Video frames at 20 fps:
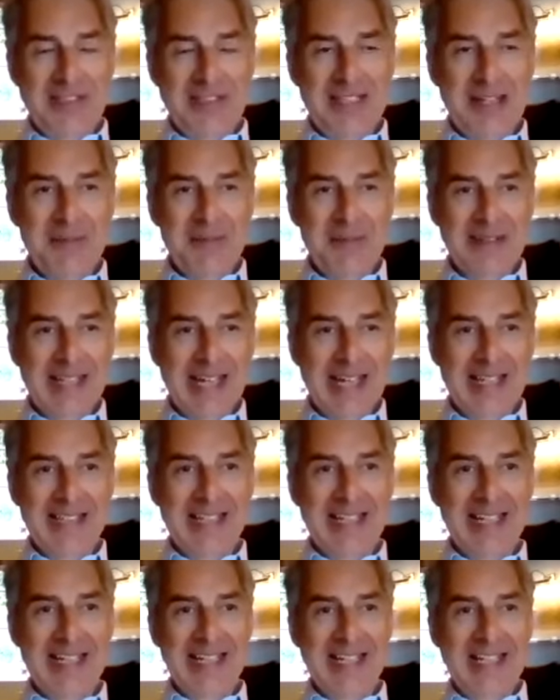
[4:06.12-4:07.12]
So, I mean,
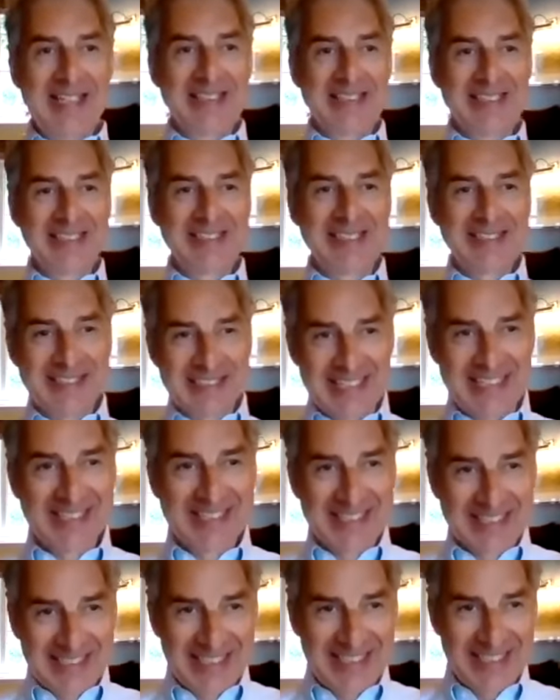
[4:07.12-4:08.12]
that is a
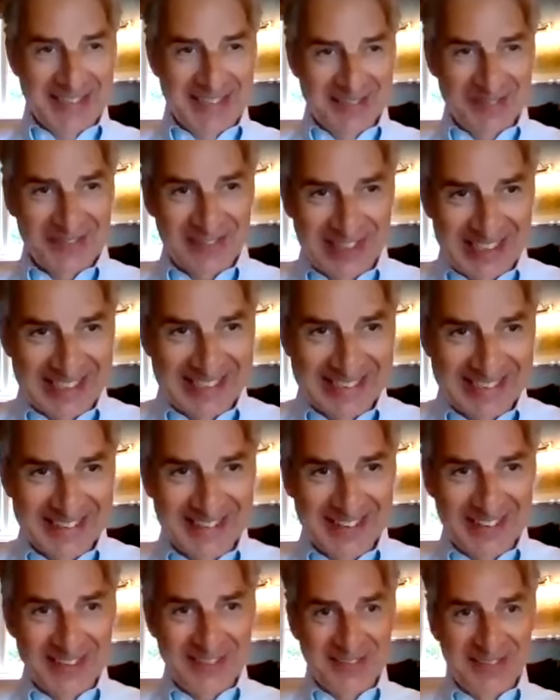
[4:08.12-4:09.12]
16 for
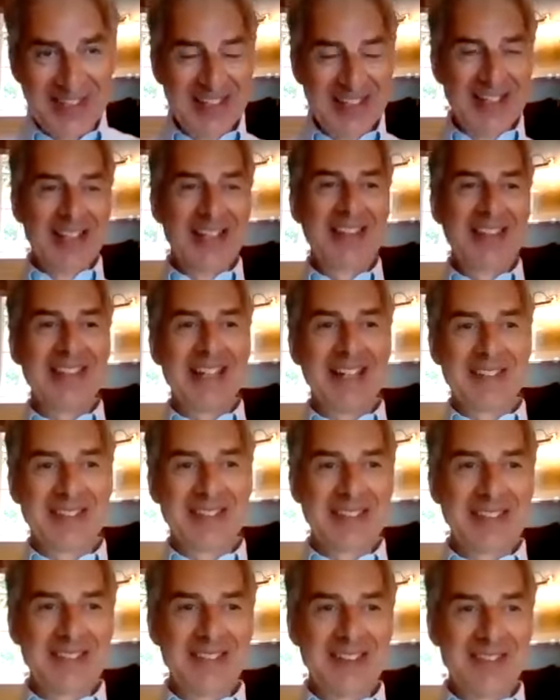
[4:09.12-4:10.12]
8,500
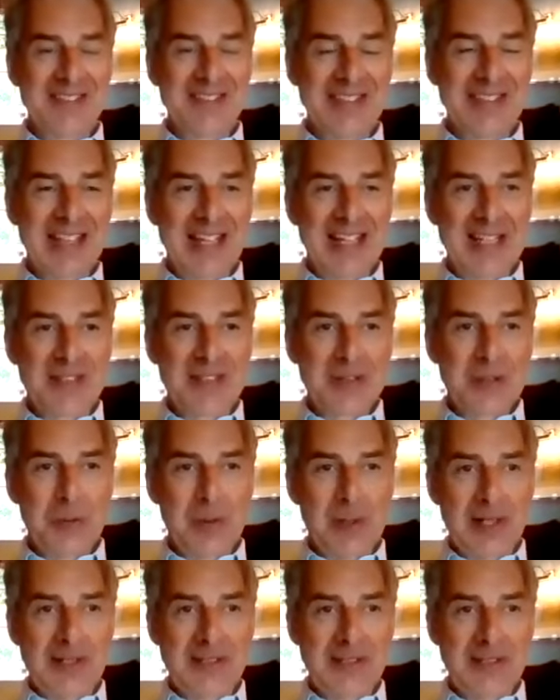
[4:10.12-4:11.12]
square feet. That is
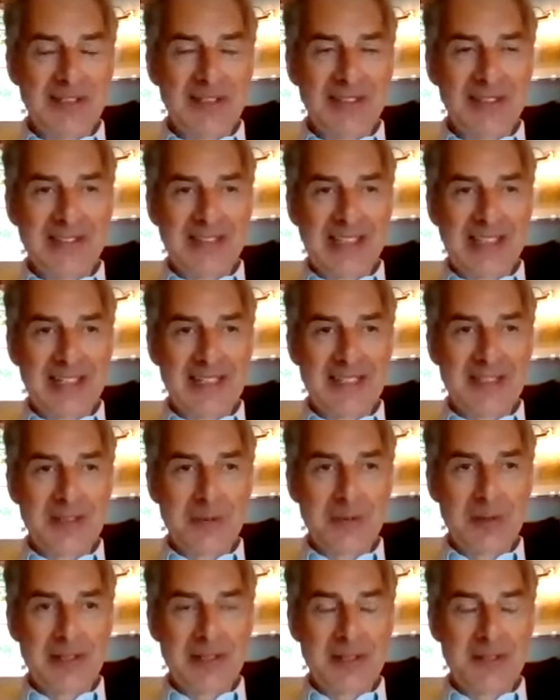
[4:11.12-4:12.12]
quite
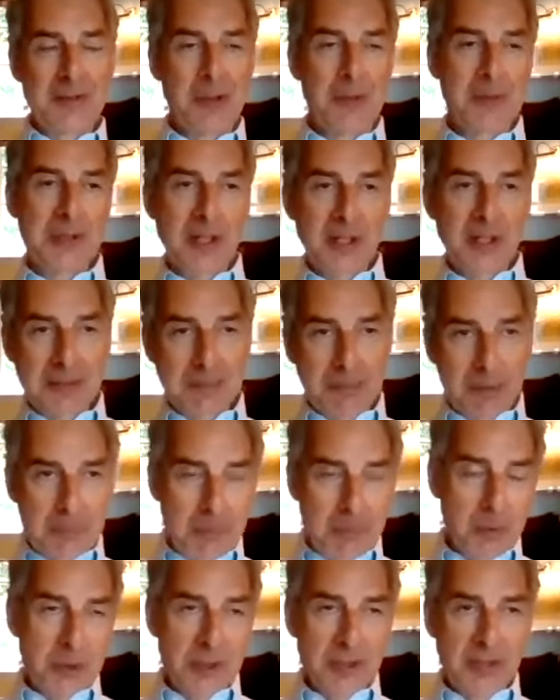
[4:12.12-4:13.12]
a drop. So, as a
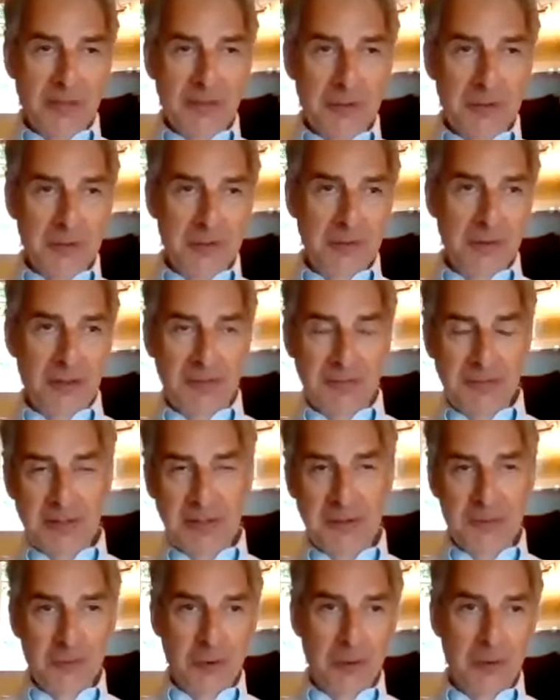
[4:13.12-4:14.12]
proportion of the
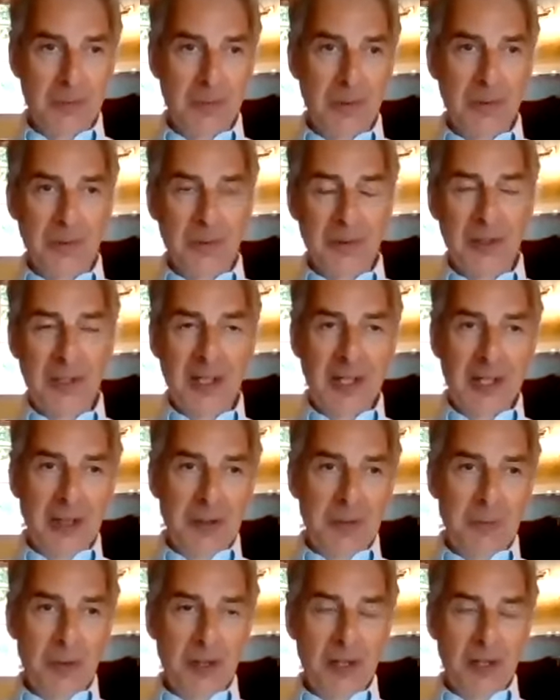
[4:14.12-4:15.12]
normal
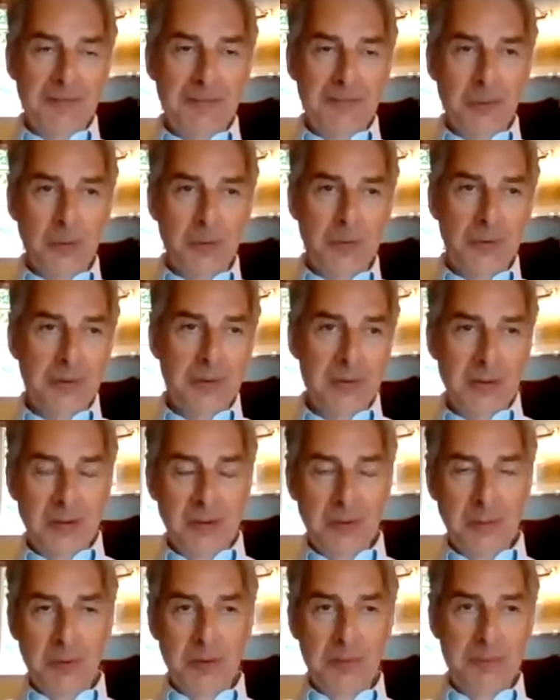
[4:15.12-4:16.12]
workforce
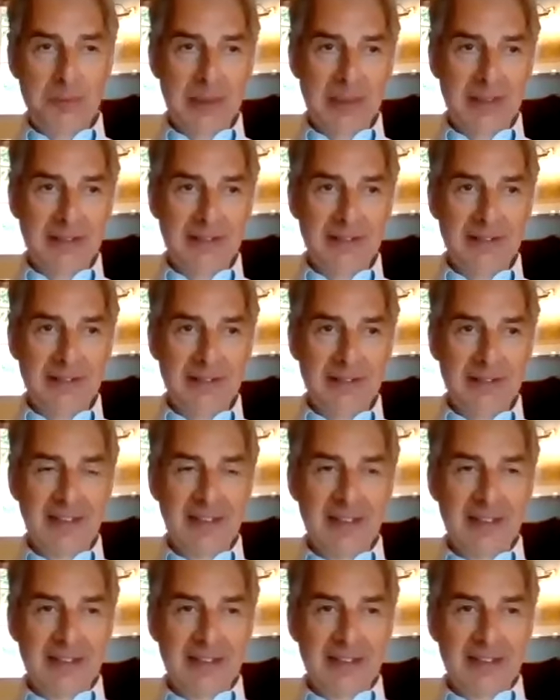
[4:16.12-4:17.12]
who would be in
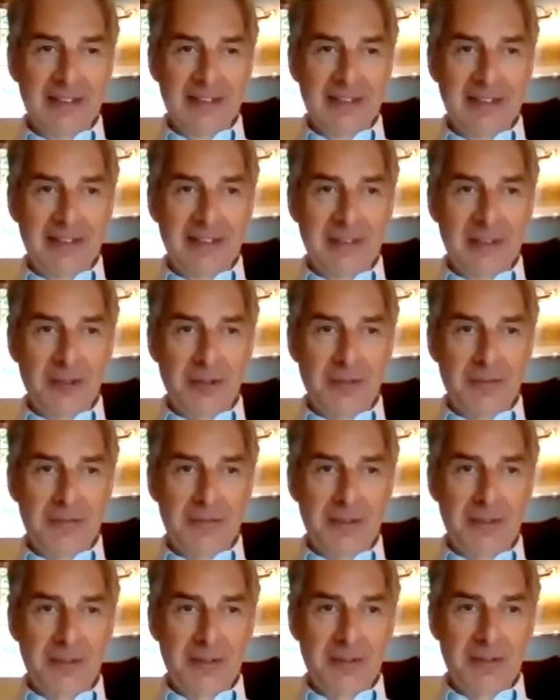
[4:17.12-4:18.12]
the
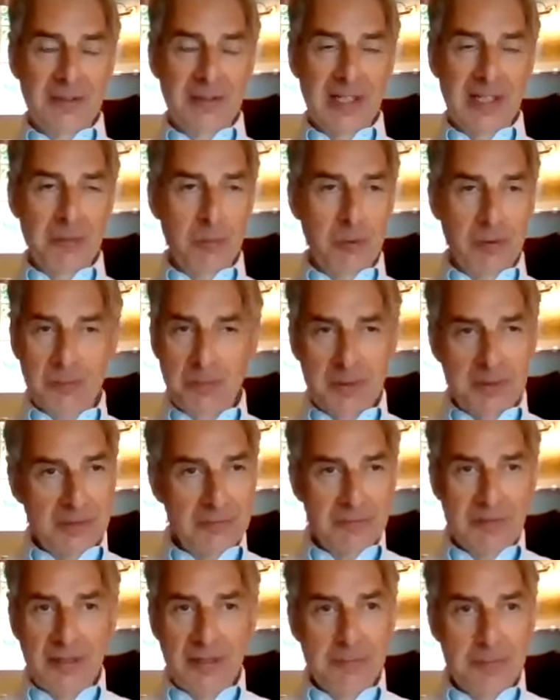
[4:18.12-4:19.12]
office, Clare, what's the
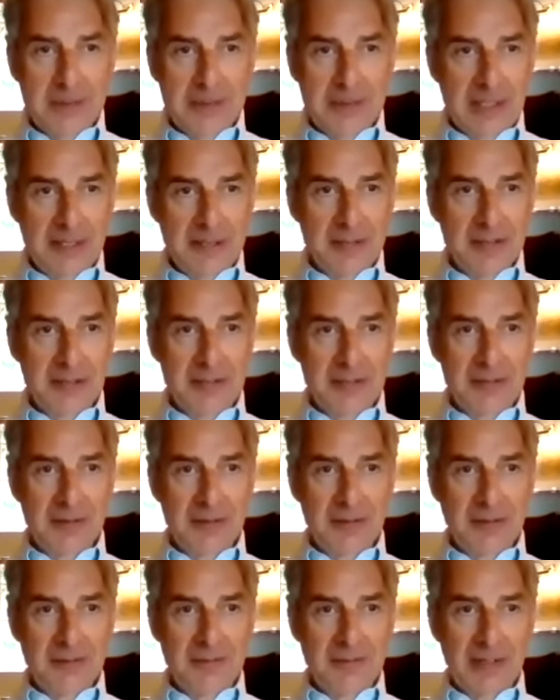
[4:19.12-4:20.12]
rough percentage
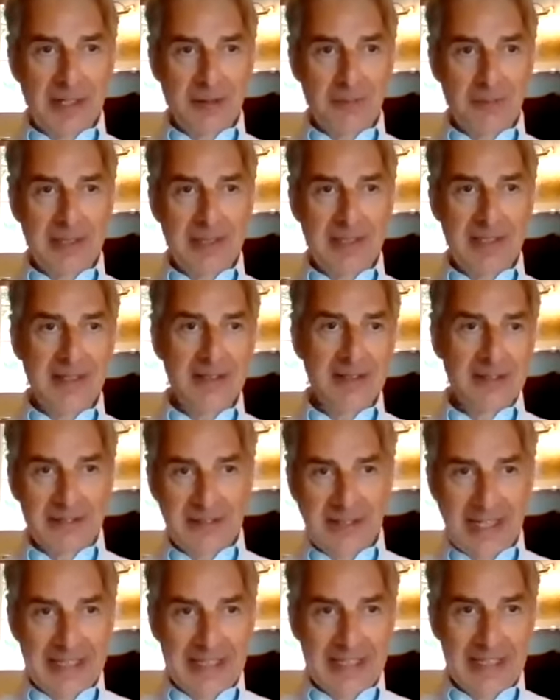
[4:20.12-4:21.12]
of how many
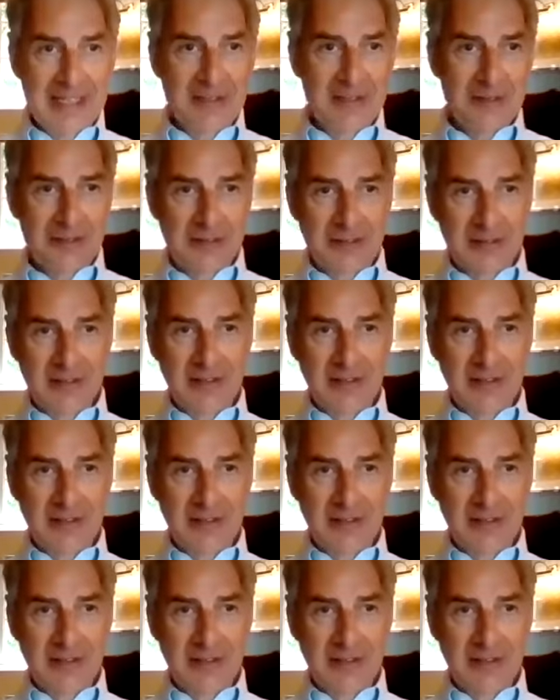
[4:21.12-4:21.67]
that is?